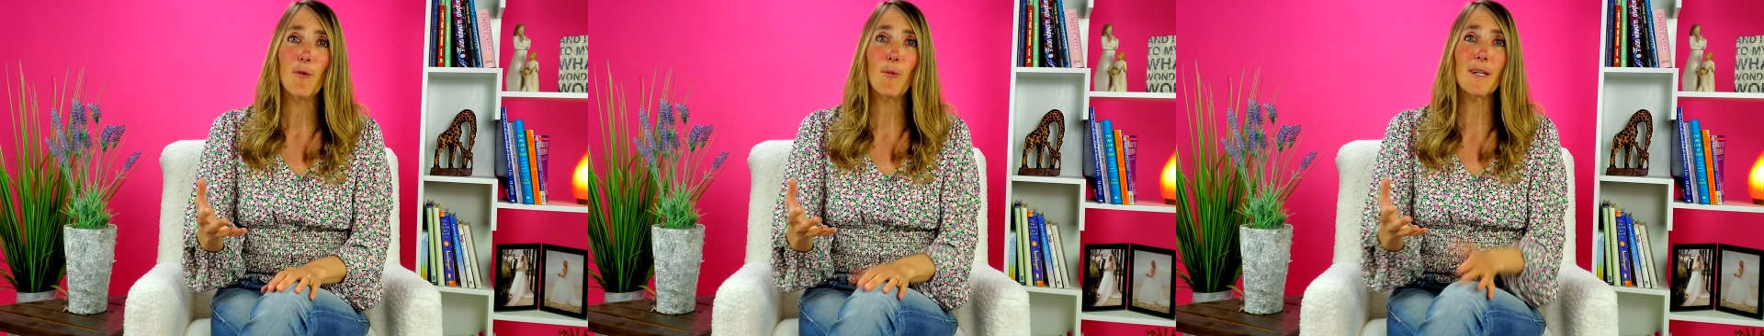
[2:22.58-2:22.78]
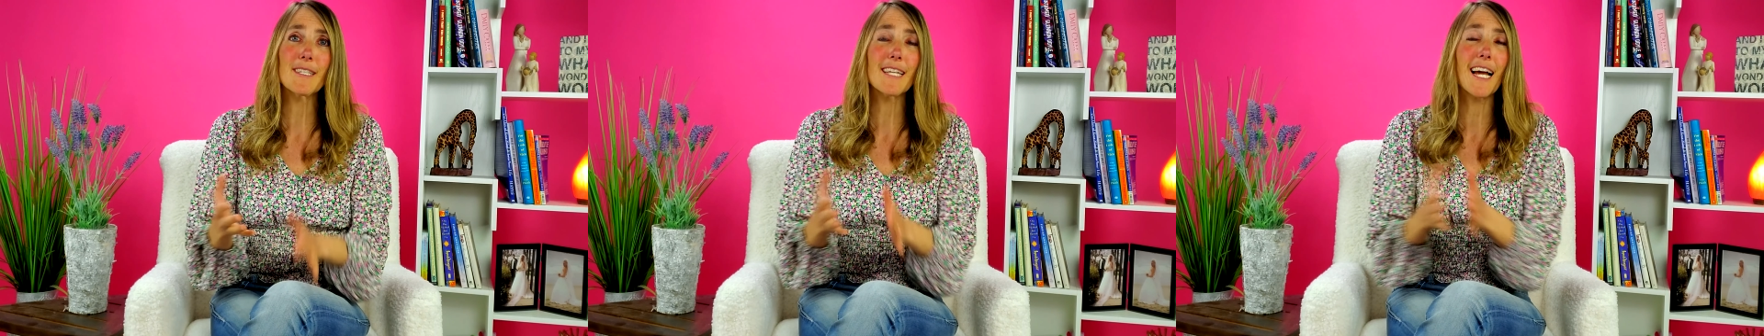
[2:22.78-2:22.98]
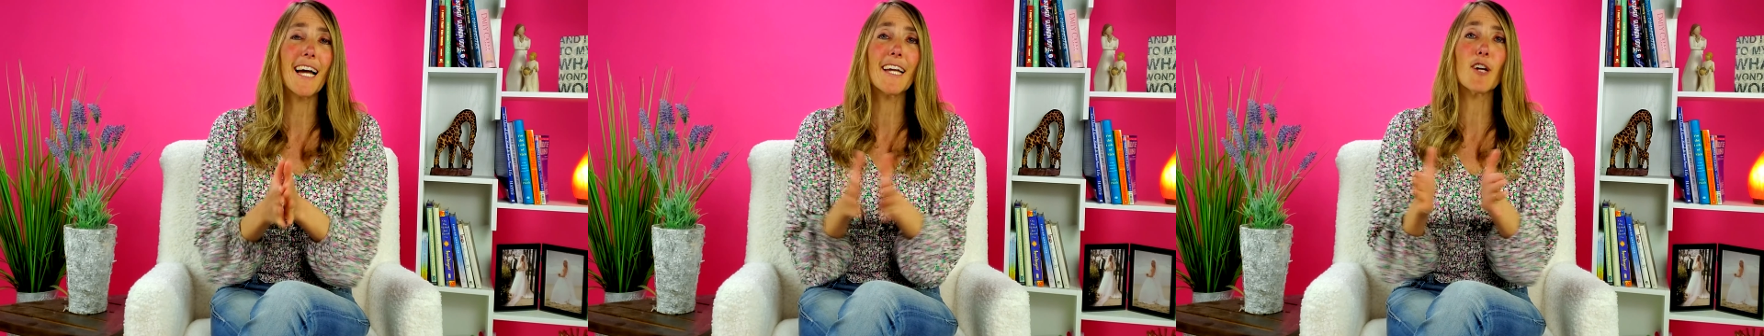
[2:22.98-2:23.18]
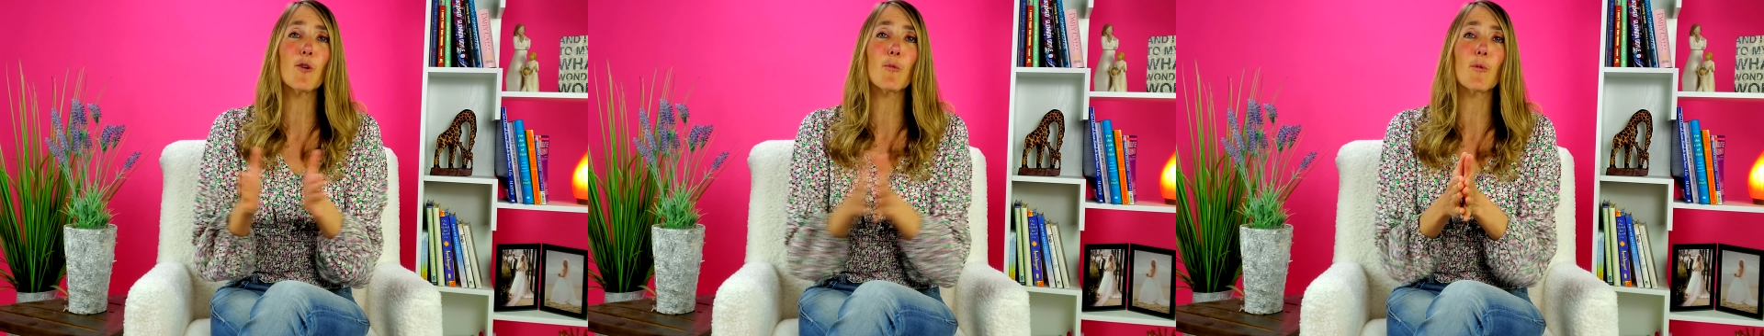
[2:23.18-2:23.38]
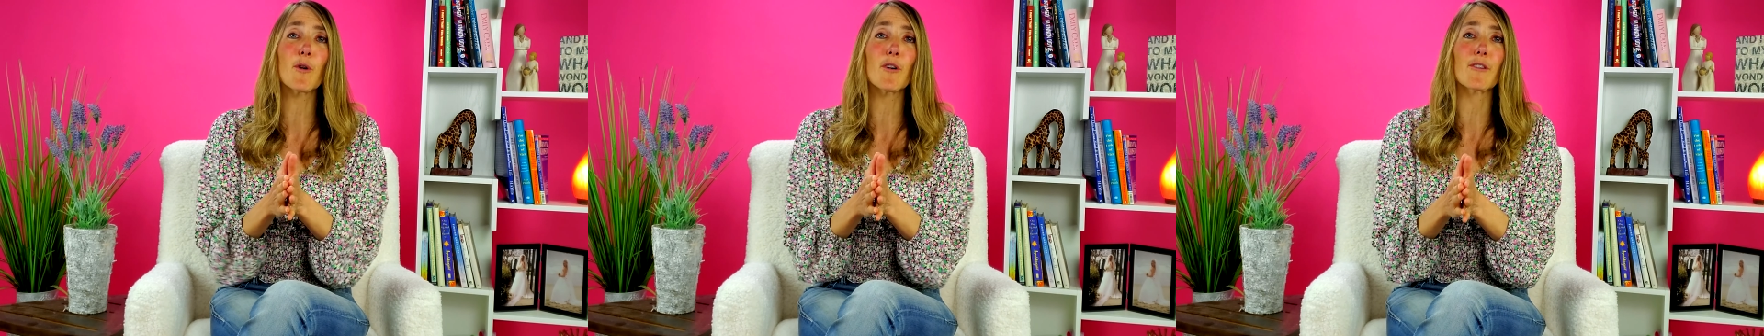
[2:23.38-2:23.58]
We tie
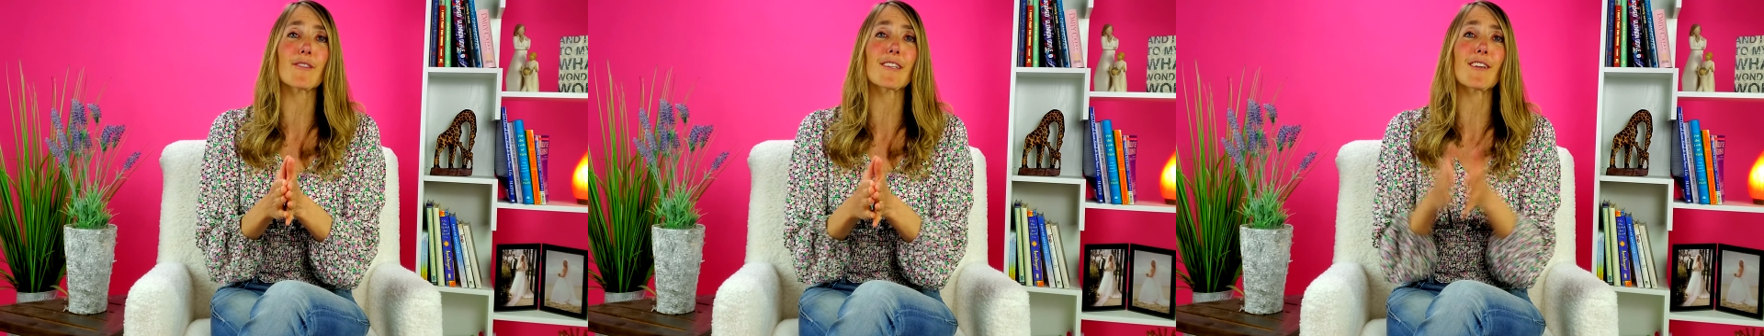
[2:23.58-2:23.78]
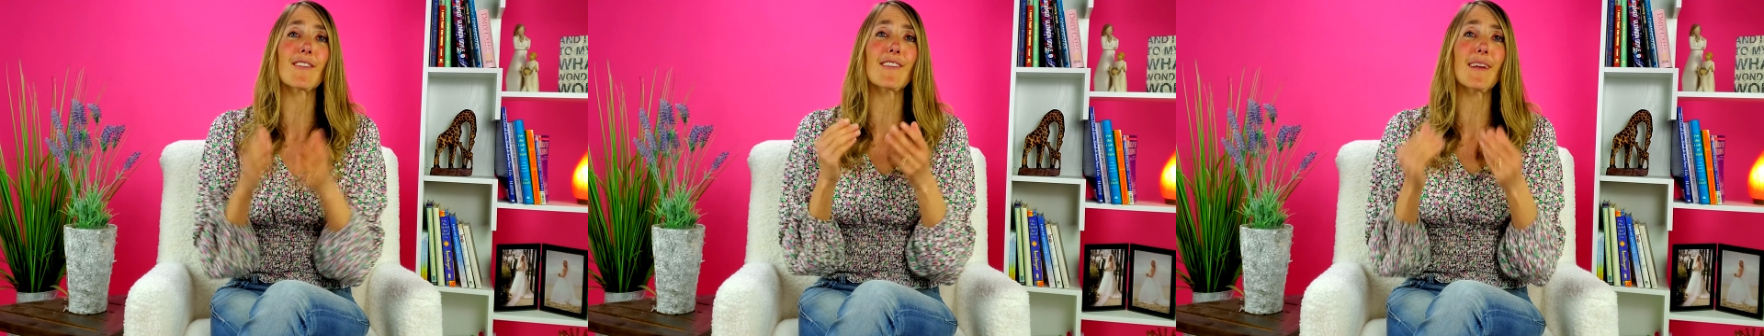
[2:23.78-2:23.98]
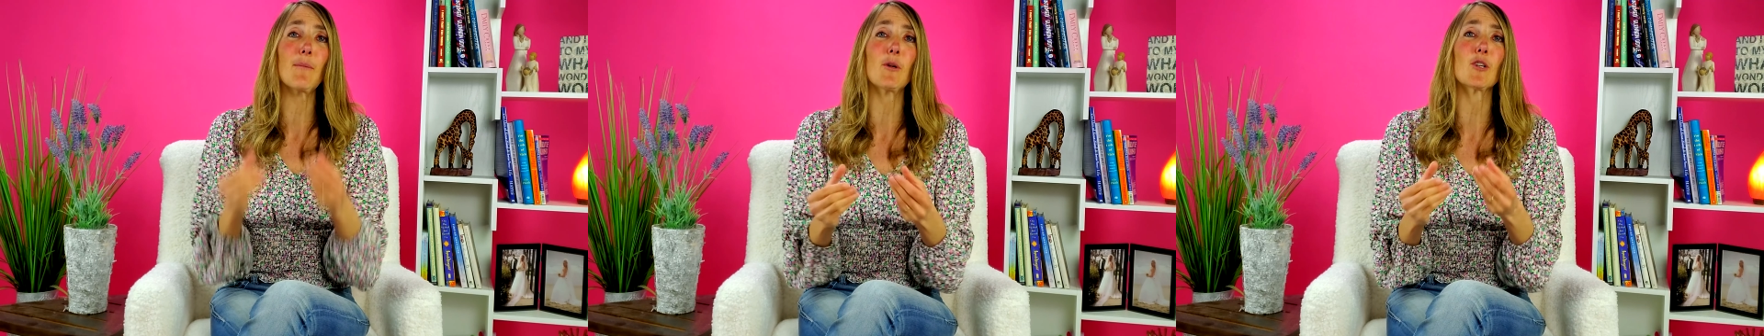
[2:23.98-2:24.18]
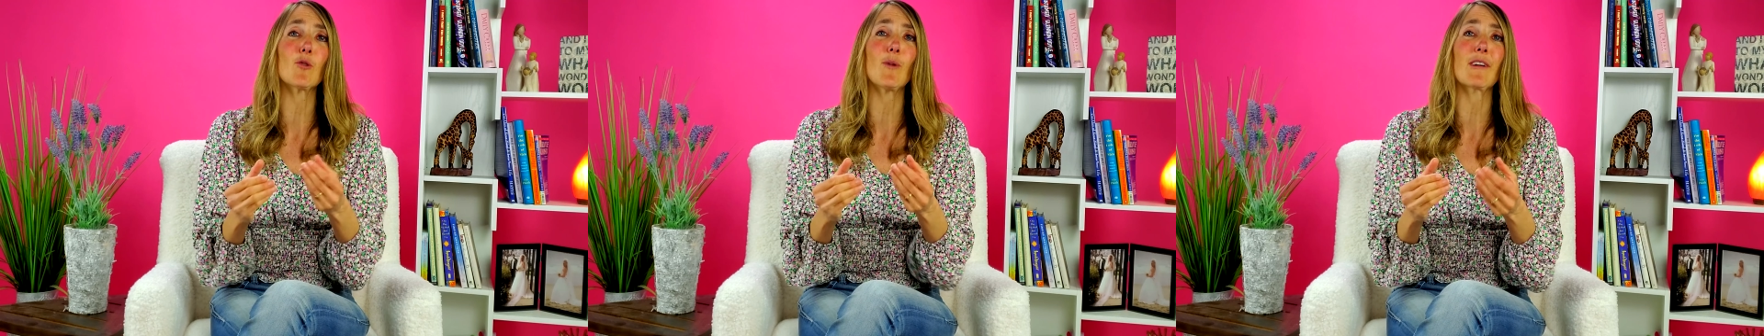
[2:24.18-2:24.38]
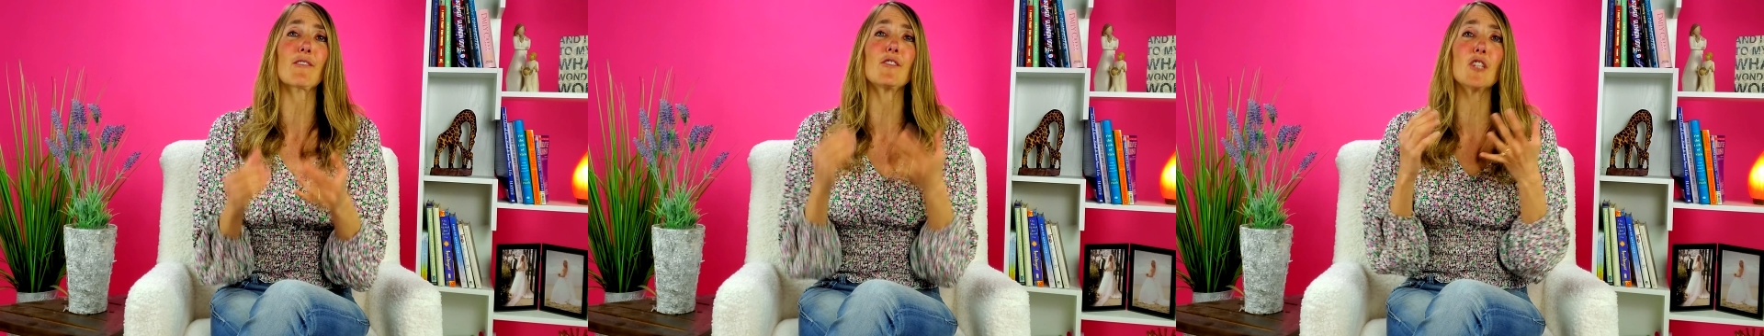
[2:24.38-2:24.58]
our worth to someone
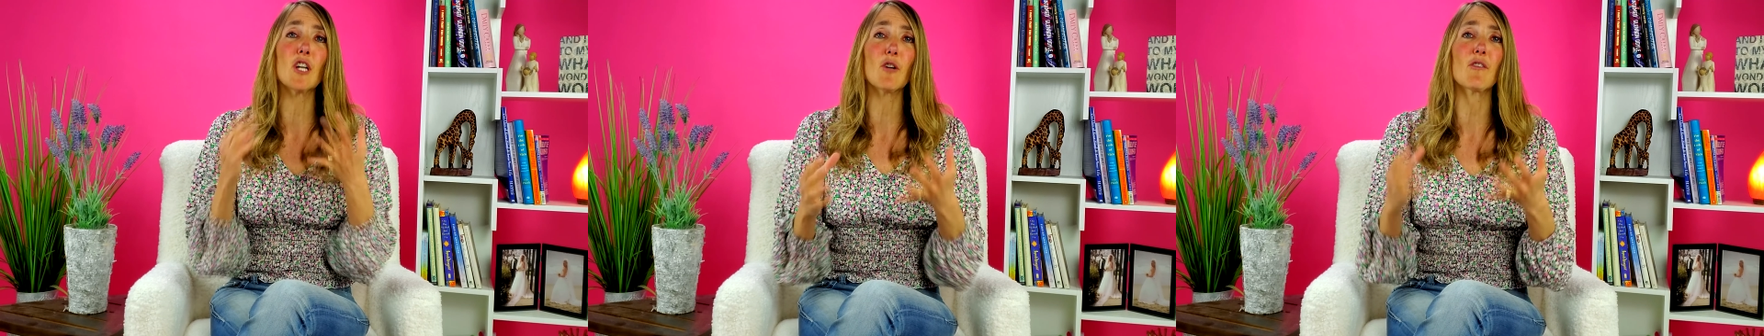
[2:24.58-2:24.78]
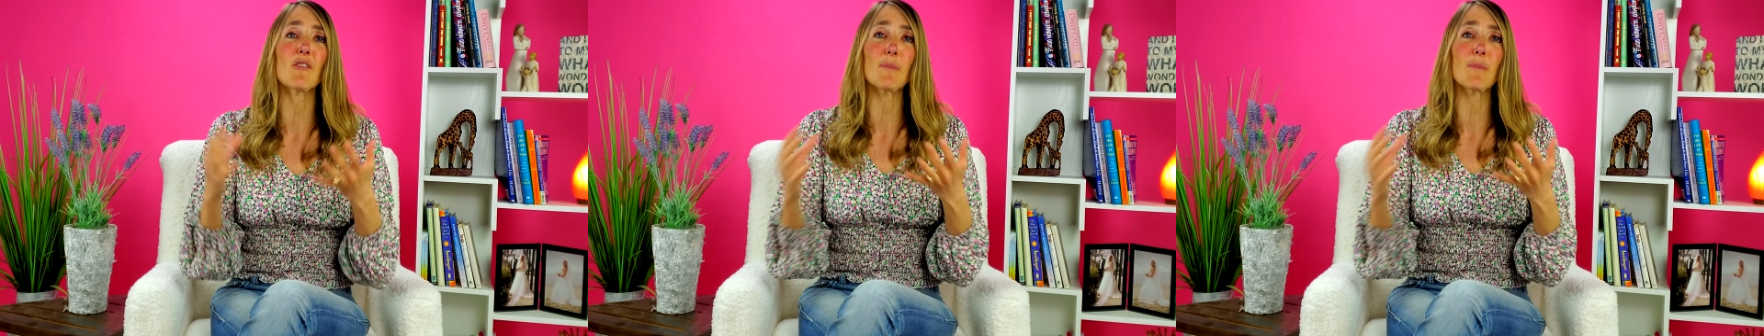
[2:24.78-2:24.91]
who has no